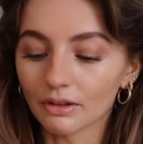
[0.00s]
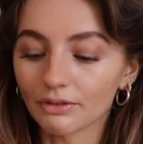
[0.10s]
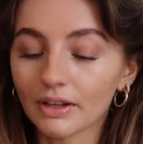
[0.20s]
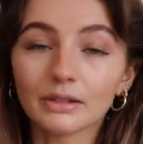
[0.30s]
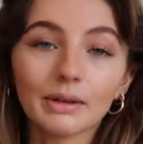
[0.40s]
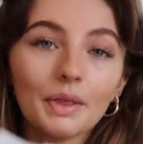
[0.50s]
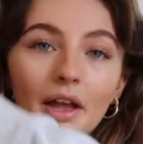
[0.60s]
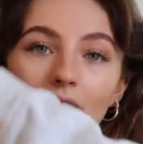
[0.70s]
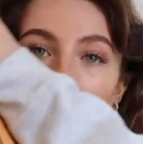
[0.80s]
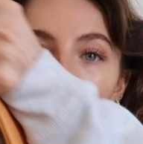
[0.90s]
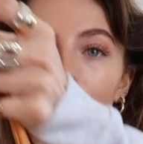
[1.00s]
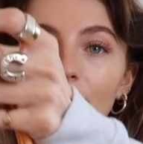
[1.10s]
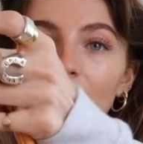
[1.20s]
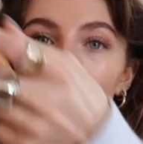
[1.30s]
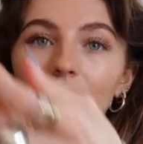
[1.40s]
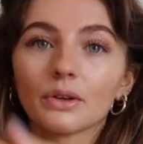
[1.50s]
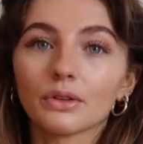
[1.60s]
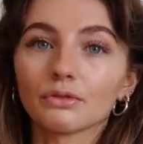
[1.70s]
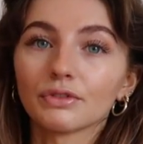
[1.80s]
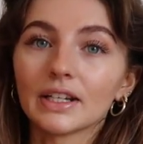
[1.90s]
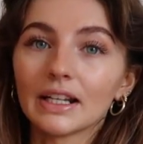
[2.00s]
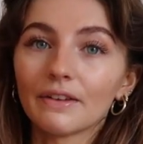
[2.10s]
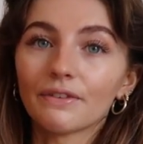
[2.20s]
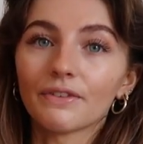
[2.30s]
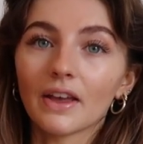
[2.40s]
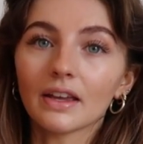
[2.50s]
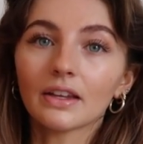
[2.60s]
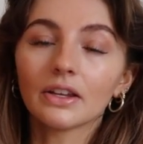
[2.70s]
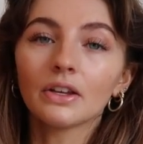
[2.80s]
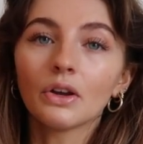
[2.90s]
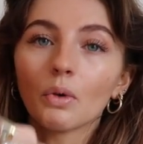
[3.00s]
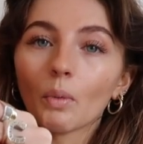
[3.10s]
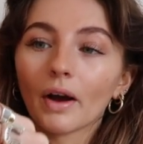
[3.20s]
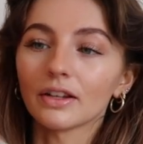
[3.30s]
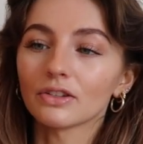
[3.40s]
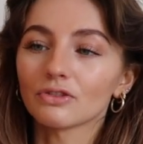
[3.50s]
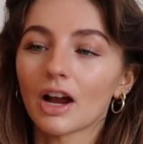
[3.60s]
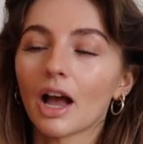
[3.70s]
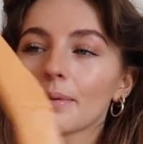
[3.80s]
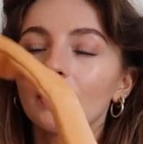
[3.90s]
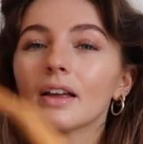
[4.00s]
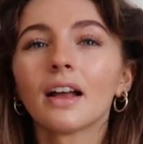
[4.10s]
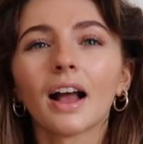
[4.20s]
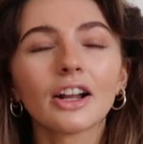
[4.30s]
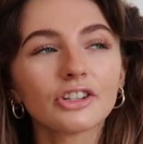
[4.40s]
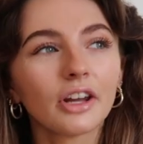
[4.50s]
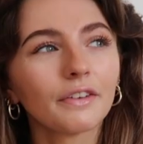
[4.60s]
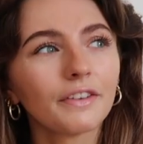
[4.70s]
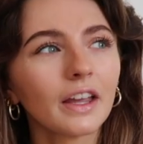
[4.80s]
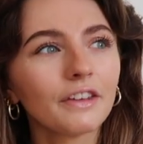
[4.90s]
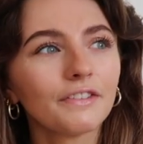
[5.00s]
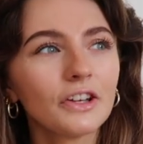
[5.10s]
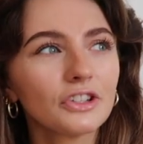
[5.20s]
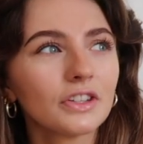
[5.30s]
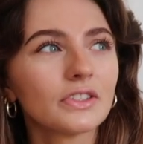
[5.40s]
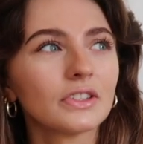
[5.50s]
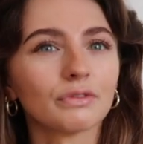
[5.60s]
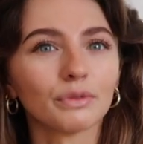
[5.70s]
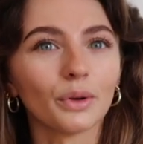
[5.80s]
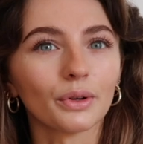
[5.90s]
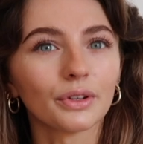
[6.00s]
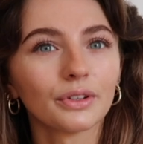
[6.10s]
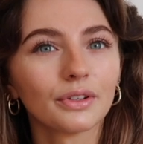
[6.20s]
The thing as well that I love is it's got the really thick, wide strap. Actually, I think I featured this in a vlog.